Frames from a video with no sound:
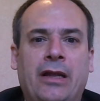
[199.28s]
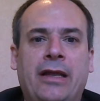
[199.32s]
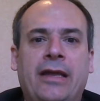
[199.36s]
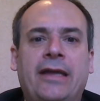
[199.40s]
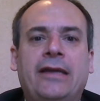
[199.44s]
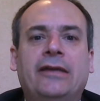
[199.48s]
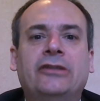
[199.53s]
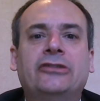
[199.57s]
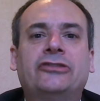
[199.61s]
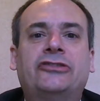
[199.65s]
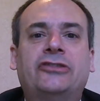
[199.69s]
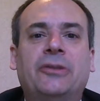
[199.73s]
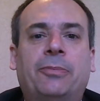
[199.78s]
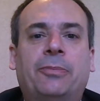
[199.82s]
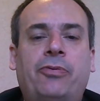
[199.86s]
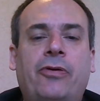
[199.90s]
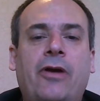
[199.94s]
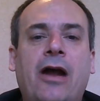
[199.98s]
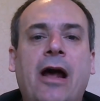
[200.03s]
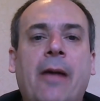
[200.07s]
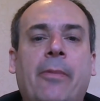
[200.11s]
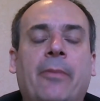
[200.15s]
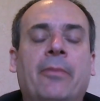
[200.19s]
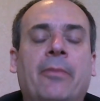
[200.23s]
Here's the
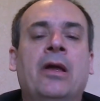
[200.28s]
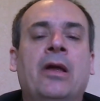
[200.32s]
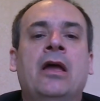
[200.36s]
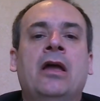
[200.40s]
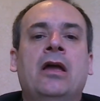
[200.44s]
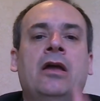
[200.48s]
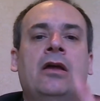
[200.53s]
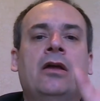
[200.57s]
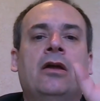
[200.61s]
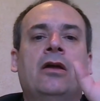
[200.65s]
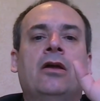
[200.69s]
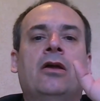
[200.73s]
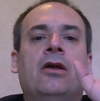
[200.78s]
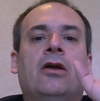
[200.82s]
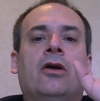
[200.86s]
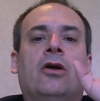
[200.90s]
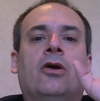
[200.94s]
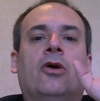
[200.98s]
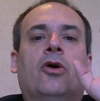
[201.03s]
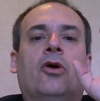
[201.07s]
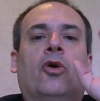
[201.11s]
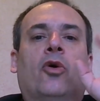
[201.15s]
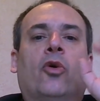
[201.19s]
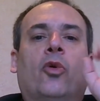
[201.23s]
problem.
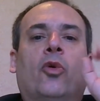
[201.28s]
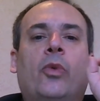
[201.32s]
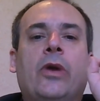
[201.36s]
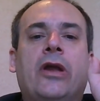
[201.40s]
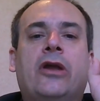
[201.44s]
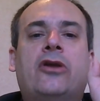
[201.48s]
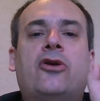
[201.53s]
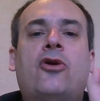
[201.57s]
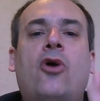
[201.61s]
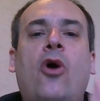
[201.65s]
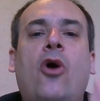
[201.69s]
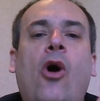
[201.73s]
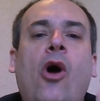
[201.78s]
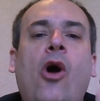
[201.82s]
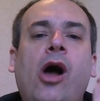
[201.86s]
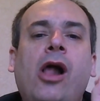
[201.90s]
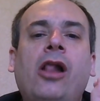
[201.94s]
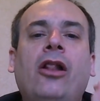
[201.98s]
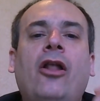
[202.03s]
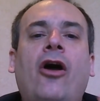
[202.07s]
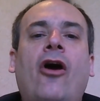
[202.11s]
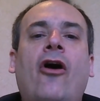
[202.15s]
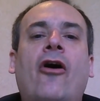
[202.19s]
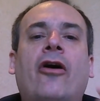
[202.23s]
We
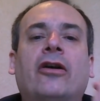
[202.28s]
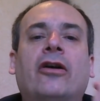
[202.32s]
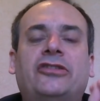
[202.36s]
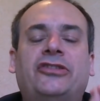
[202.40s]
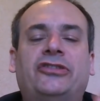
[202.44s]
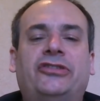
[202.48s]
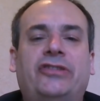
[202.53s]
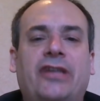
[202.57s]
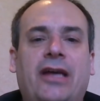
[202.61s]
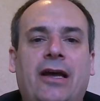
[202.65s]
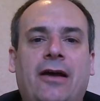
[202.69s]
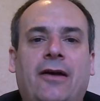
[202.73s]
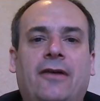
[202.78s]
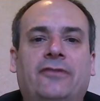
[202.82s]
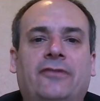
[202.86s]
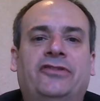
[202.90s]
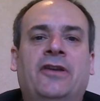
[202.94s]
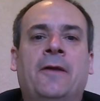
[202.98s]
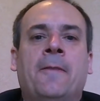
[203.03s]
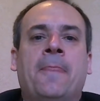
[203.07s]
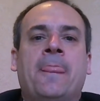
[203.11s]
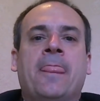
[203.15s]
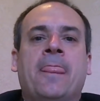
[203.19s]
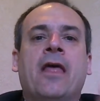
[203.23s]
call ourselves
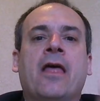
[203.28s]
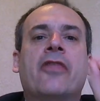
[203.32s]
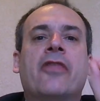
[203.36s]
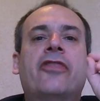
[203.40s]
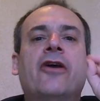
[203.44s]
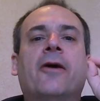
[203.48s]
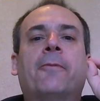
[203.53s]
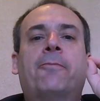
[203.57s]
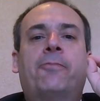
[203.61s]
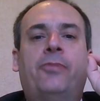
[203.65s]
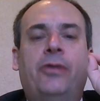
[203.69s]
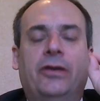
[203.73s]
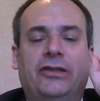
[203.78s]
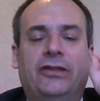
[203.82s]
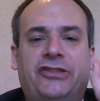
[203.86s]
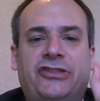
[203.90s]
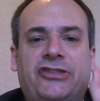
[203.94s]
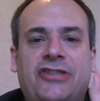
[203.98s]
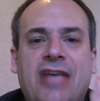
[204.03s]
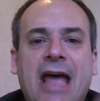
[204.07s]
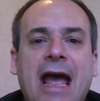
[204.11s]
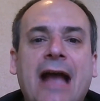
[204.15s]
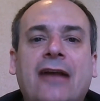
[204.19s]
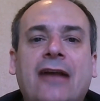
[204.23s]
the
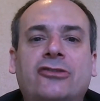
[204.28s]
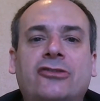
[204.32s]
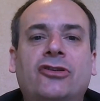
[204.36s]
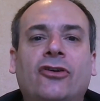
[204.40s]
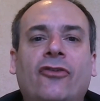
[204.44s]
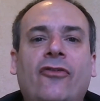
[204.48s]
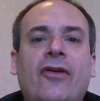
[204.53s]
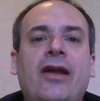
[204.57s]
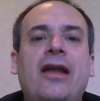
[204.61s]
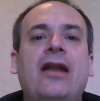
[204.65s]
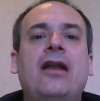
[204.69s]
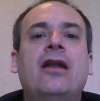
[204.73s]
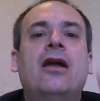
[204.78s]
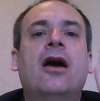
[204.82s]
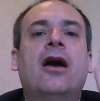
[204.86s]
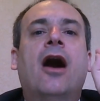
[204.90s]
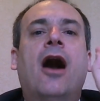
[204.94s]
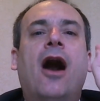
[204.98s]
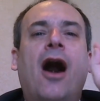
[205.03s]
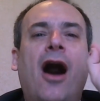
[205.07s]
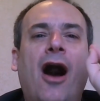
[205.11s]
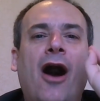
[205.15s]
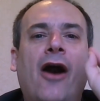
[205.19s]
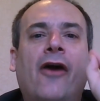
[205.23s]
protectorate
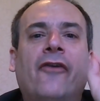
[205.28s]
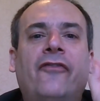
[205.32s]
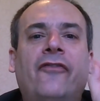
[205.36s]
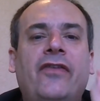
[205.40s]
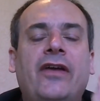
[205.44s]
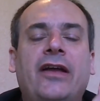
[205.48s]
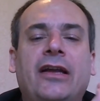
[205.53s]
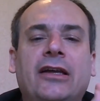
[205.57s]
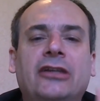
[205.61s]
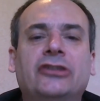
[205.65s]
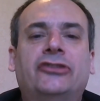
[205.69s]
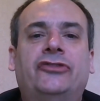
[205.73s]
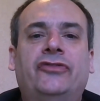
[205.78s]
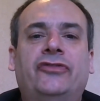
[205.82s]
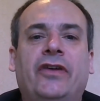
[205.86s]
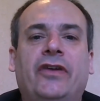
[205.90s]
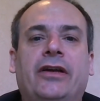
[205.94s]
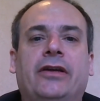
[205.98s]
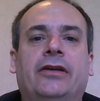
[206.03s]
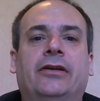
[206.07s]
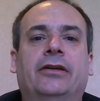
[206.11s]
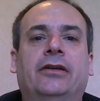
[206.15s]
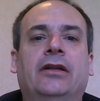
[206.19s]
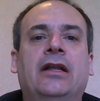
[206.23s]
of
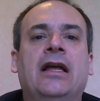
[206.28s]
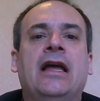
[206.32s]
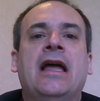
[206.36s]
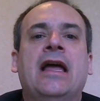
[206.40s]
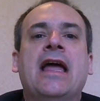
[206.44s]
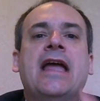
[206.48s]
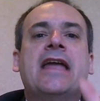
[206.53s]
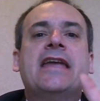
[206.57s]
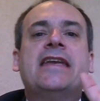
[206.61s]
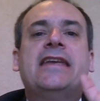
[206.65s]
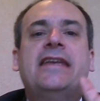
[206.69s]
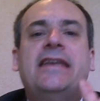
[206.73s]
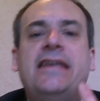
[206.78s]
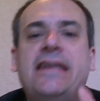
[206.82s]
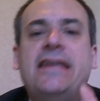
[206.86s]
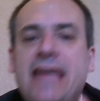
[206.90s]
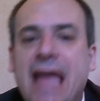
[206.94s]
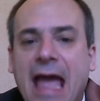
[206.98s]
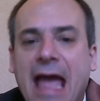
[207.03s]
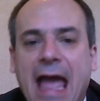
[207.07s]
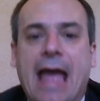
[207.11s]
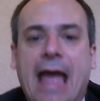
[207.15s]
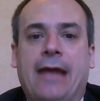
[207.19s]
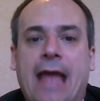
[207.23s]
Israel,
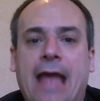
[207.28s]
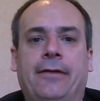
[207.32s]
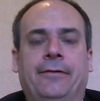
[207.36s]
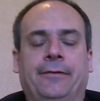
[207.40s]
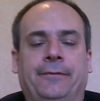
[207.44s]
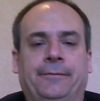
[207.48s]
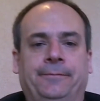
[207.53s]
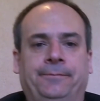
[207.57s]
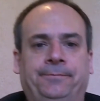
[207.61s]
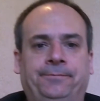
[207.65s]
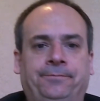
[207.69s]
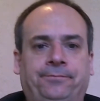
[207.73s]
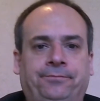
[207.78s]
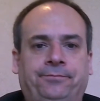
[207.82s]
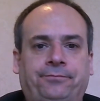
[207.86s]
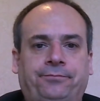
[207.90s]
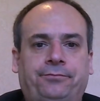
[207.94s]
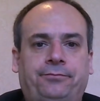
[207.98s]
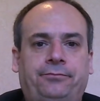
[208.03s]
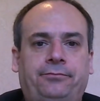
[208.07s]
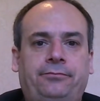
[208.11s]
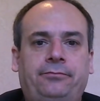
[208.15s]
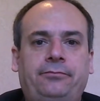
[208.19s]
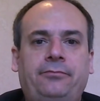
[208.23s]
yet,
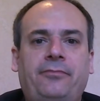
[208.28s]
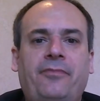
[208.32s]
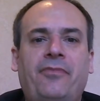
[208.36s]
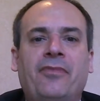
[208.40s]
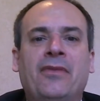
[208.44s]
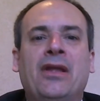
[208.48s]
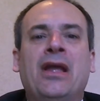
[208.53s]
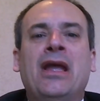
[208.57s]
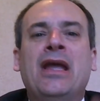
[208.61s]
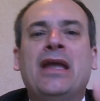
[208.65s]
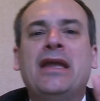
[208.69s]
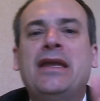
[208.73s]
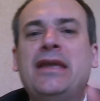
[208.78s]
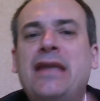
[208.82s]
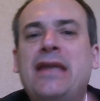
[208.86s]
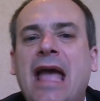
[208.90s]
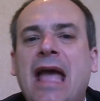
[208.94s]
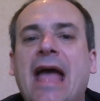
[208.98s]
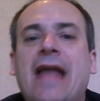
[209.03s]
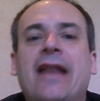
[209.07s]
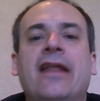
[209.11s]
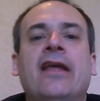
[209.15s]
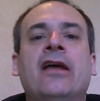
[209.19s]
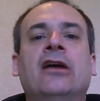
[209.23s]

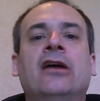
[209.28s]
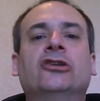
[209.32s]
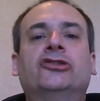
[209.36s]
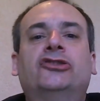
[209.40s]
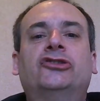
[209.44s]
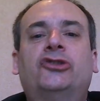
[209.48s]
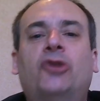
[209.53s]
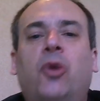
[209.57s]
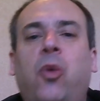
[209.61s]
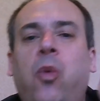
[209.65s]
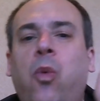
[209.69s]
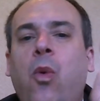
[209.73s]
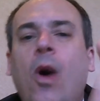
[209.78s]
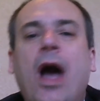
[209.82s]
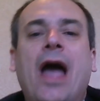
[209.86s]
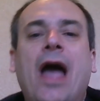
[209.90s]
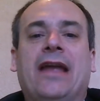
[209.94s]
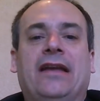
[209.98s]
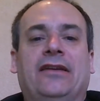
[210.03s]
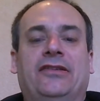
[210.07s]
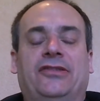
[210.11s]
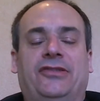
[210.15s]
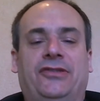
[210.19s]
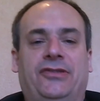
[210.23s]
yet,
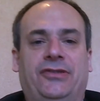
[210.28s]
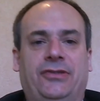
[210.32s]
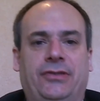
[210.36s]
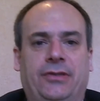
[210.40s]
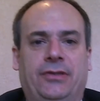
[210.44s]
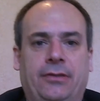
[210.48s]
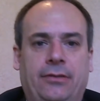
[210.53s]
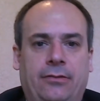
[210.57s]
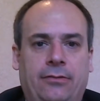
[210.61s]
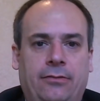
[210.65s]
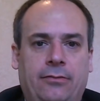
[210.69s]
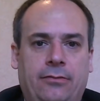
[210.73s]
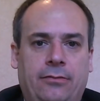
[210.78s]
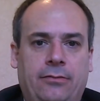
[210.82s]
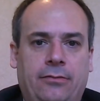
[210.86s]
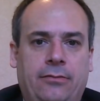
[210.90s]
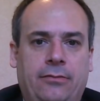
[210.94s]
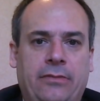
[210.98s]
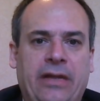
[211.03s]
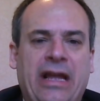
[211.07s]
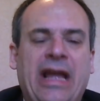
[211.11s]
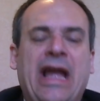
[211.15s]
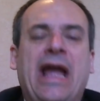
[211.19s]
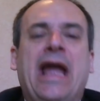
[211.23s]
twice,
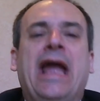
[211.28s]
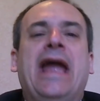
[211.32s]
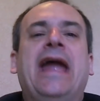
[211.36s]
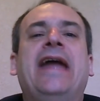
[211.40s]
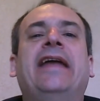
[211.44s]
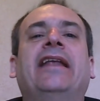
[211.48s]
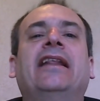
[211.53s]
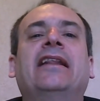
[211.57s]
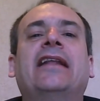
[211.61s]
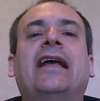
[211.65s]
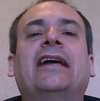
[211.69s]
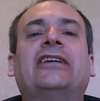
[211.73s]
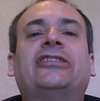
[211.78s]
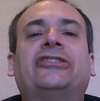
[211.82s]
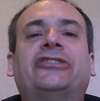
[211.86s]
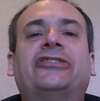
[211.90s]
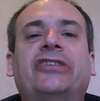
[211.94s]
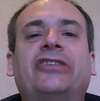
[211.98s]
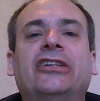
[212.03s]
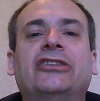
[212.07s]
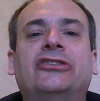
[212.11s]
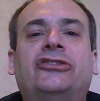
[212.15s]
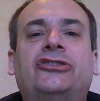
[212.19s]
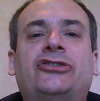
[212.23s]
in less
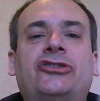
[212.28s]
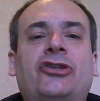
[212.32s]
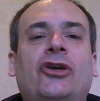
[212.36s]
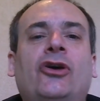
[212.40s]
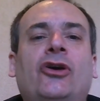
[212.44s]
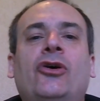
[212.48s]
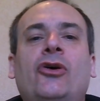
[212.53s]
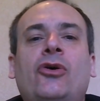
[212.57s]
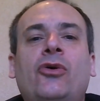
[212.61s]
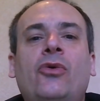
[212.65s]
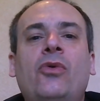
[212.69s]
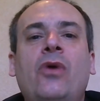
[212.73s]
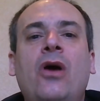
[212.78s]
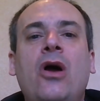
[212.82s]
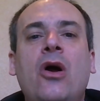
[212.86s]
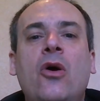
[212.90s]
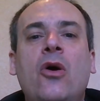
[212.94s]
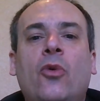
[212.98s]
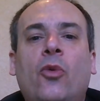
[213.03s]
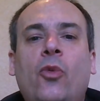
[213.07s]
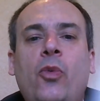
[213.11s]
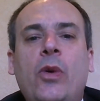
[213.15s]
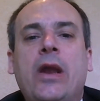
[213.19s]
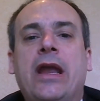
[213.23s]
than two
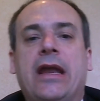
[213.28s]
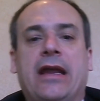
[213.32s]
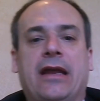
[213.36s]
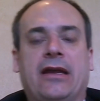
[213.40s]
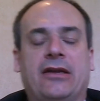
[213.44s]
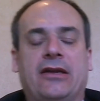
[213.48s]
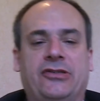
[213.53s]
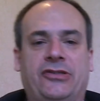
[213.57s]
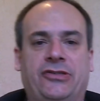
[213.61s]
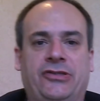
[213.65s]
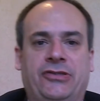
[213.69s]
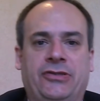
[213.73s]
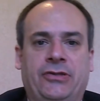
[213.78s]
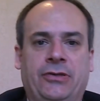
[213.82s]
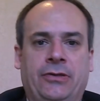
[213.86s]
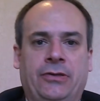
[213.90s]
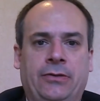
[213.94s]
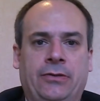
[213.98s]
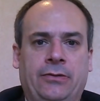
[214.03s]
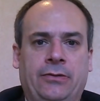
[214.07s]
weeks,